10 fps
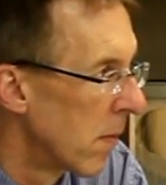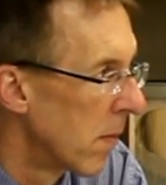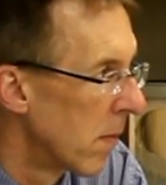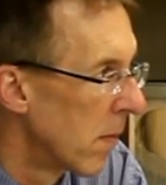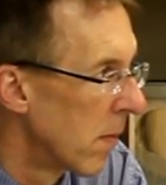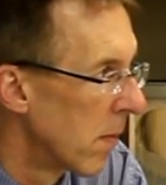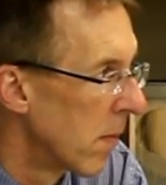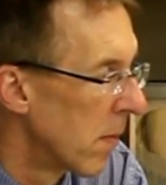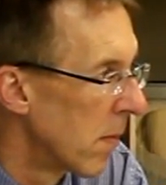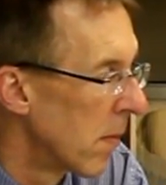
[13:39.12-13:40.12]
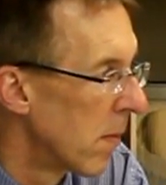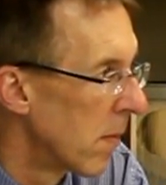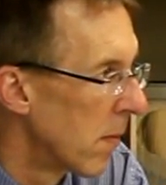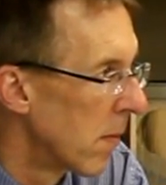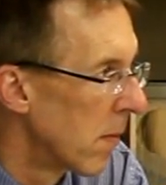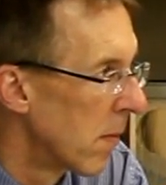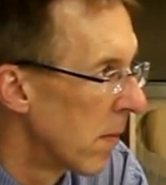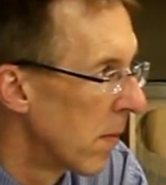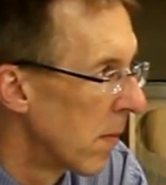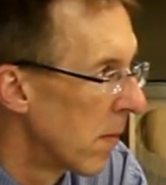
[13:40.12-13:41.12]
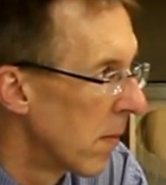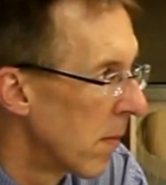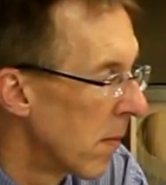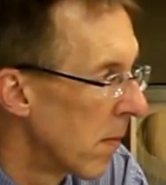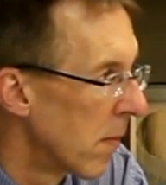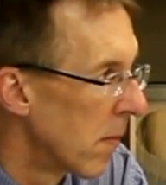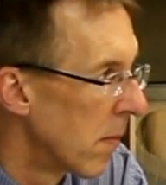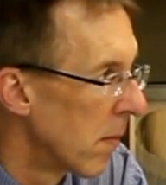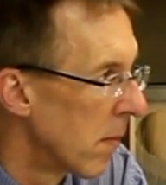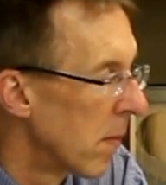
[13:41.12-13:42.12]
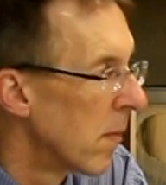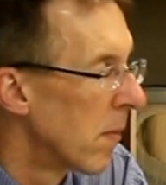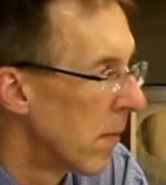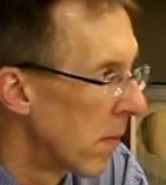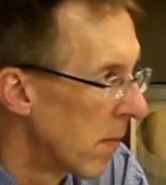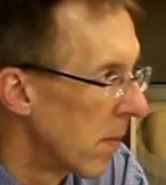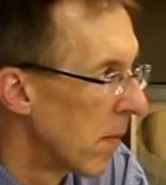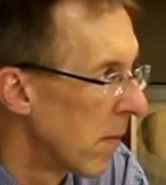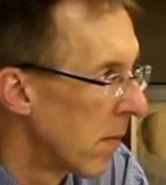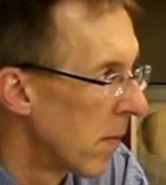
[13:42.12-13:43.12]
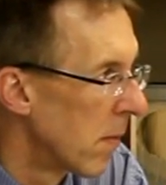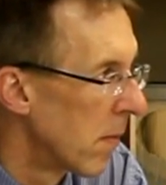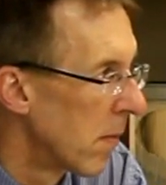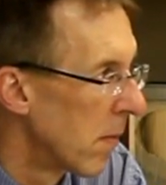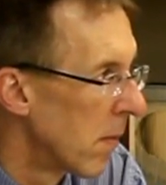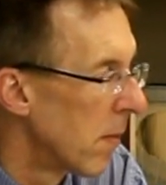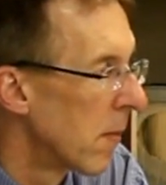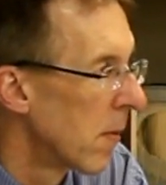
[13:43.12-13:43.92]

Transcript: No words are spoken by the person on screen.